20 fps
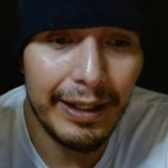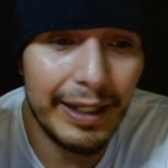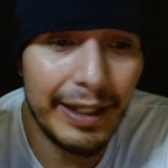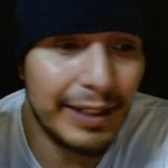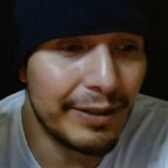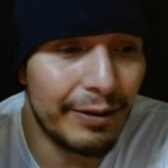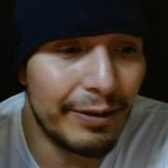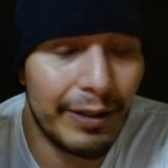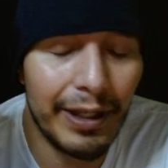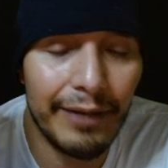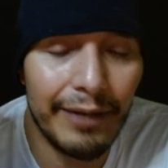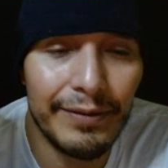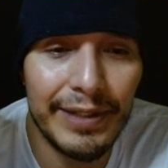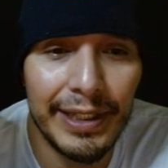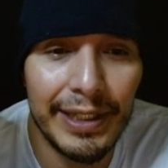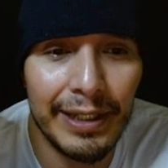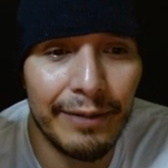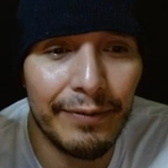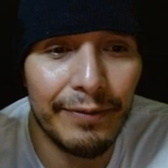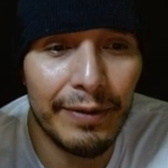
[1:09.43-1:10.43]
That's all I've
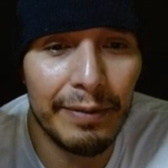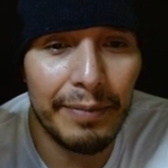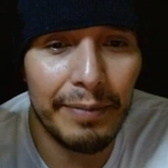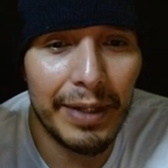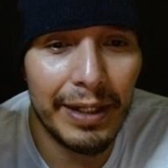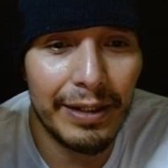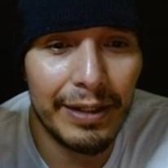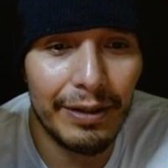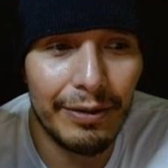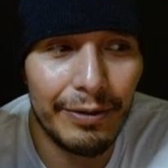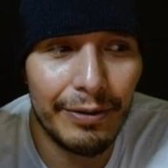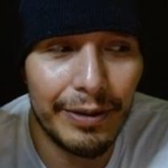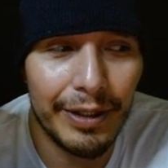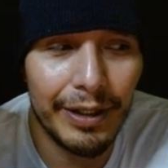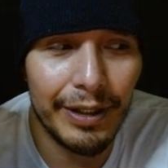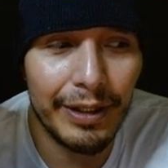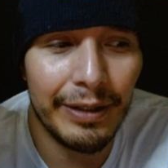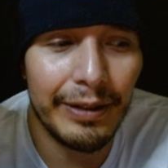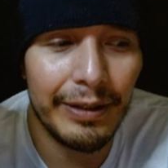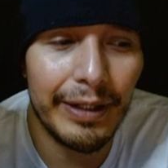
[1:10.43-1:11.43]
seen from The
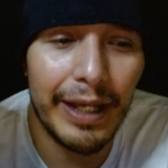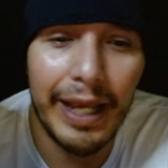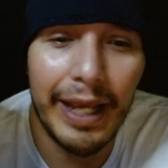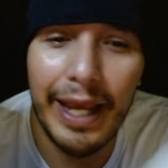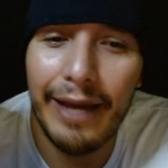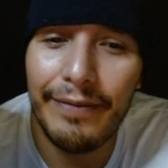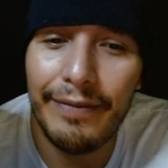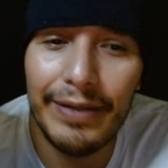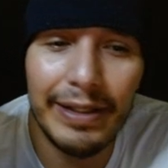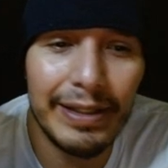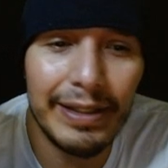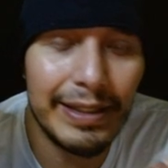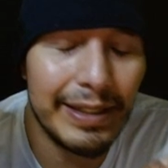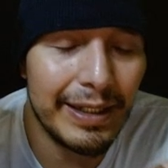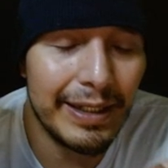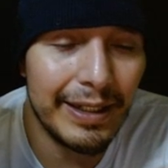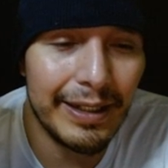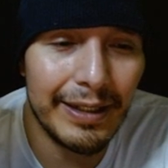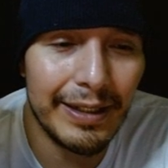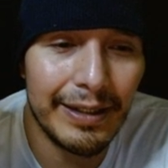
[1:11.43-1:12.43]
Mandalorian. I haven't
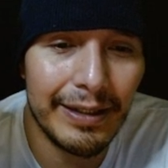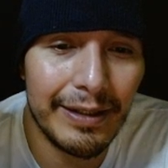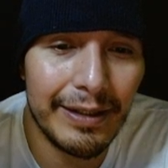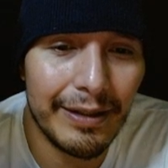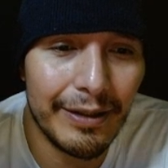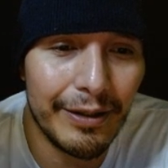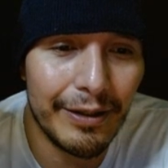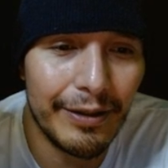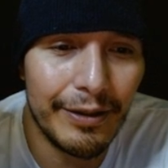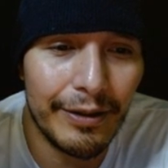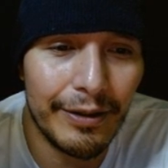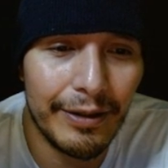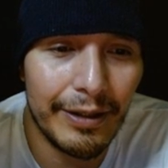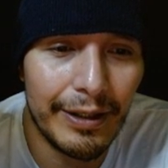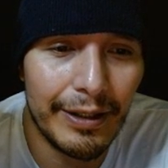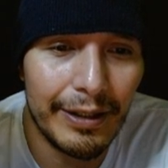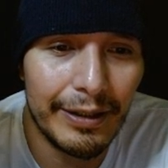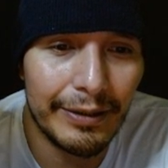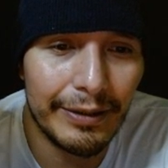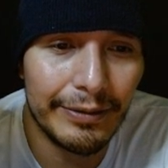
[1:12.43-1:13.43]
seen
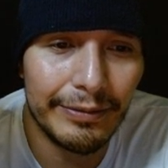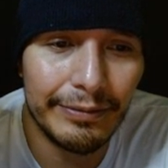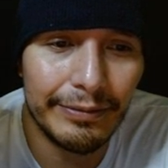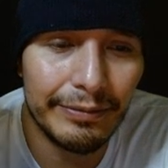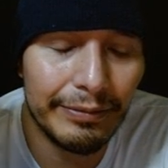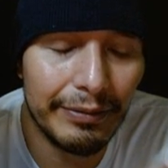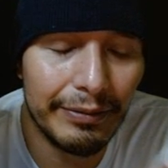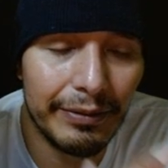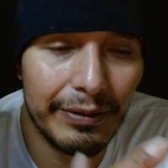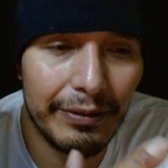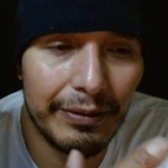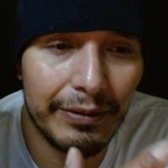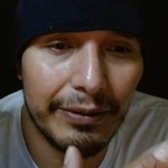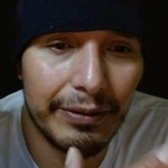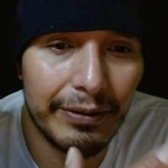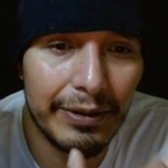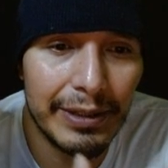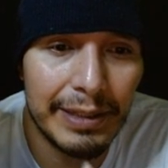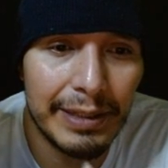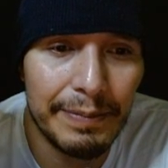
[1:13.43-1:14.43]
uh,
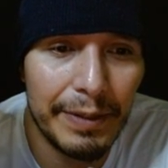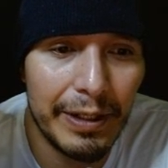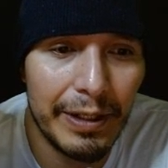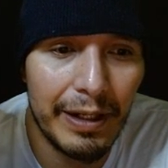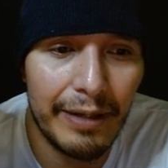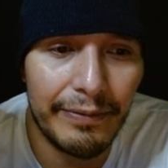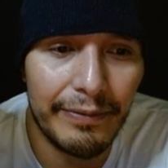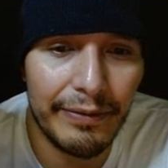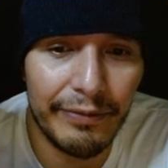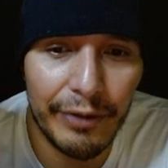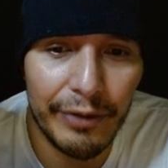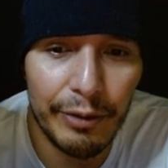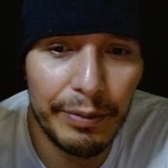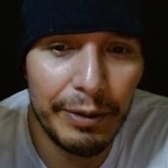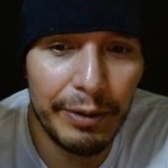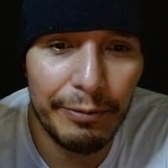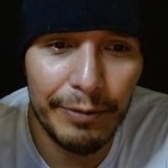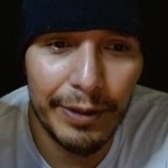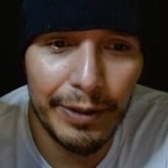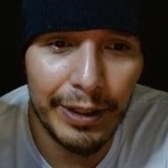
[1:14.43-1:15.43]
the spin-off of
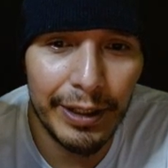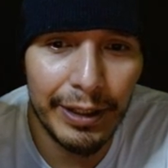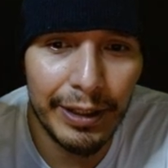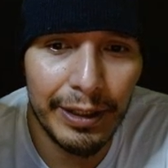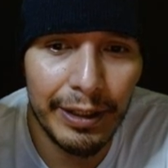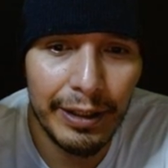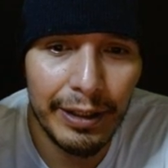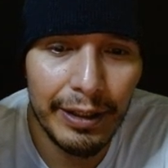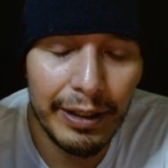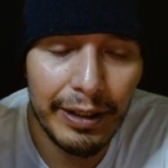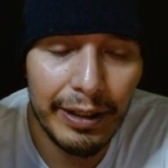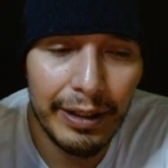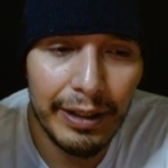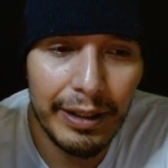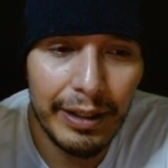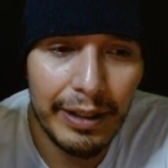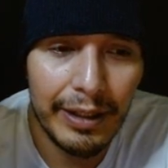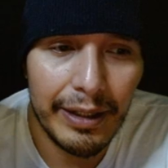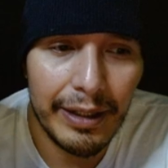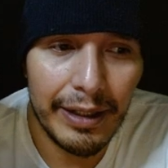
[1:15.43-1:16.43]
Obi-Wan.
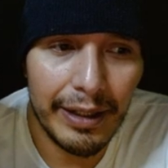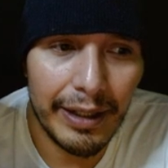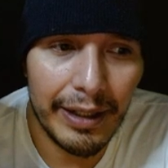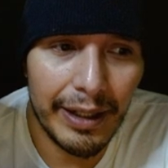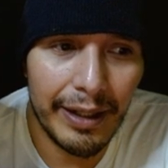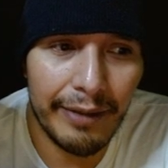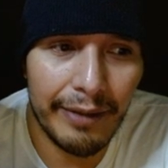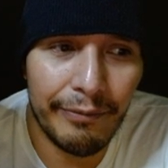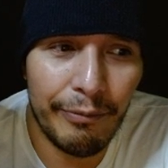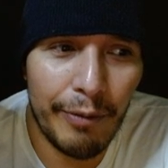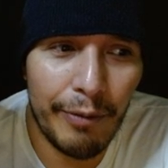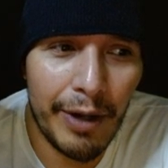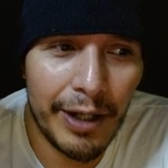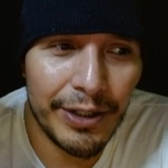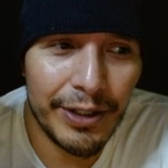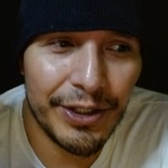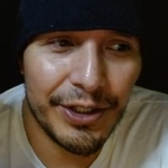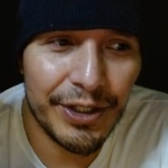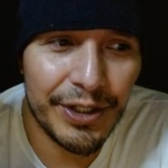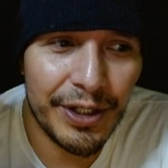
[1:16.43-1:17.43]
I've
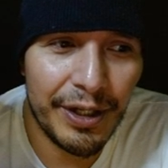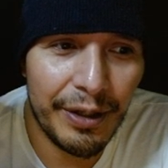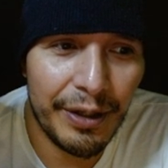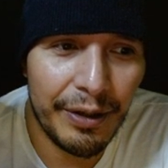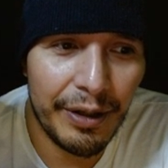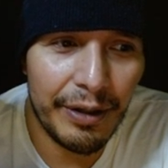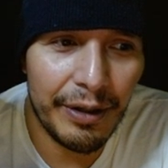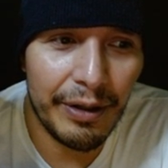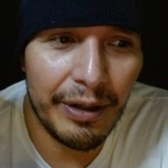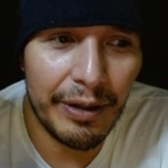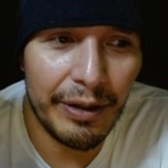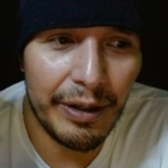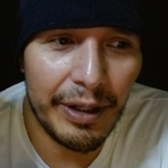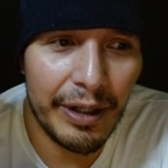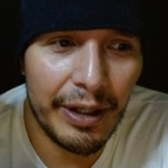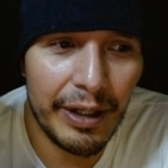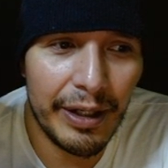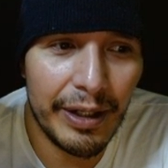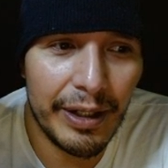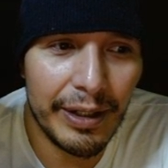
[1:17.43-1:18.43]
watched
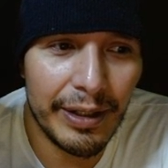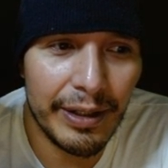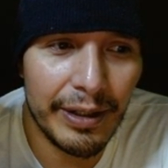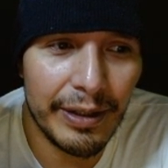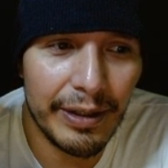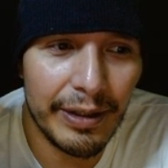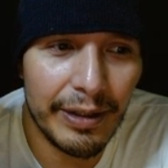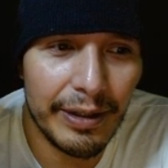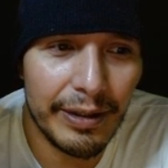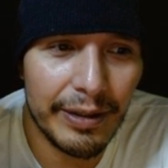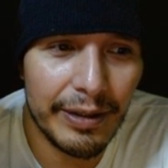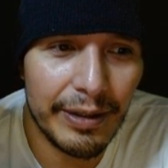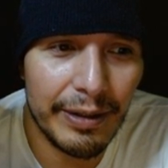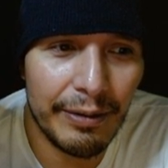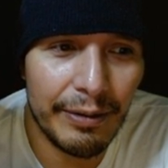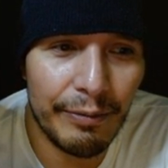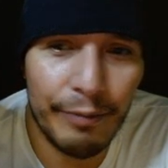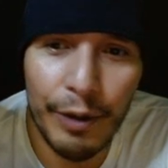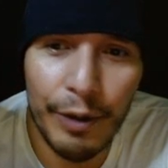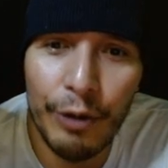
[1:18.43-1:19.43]
uh,
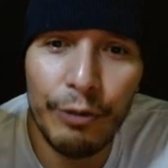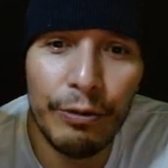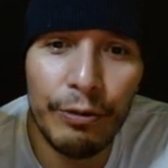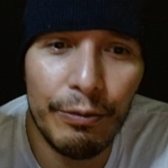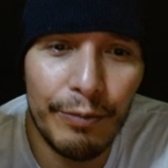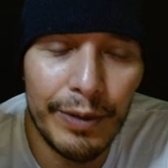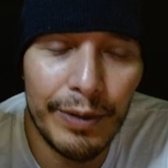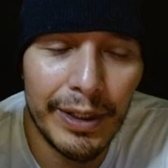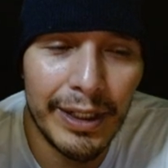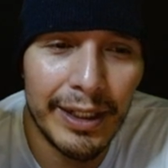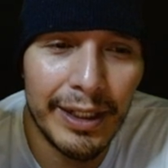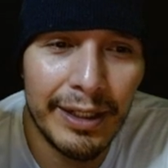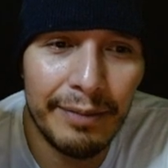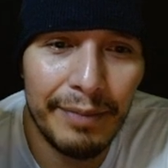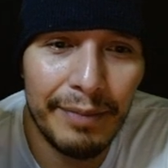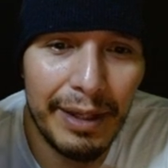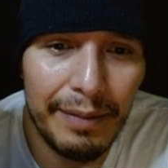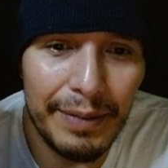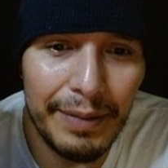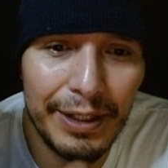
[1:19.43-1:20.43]
Rogue One
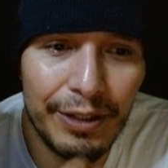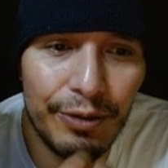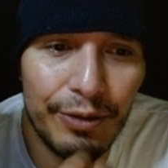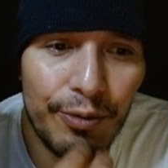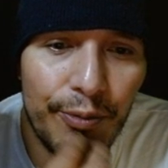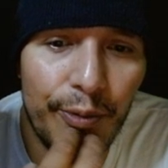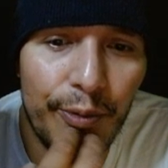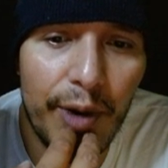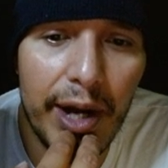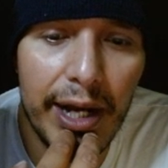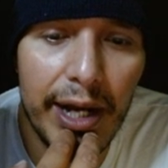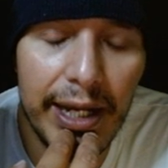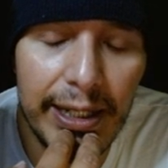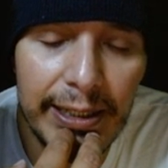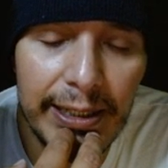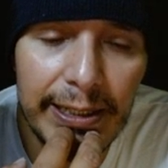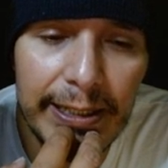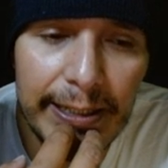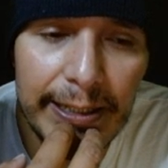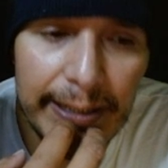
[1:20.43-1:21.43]
maybe
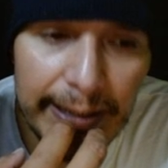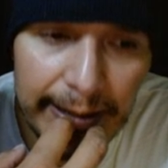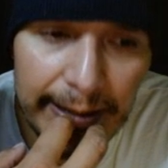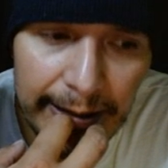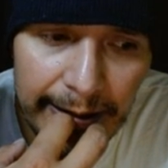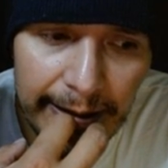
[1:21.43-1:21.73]
twice.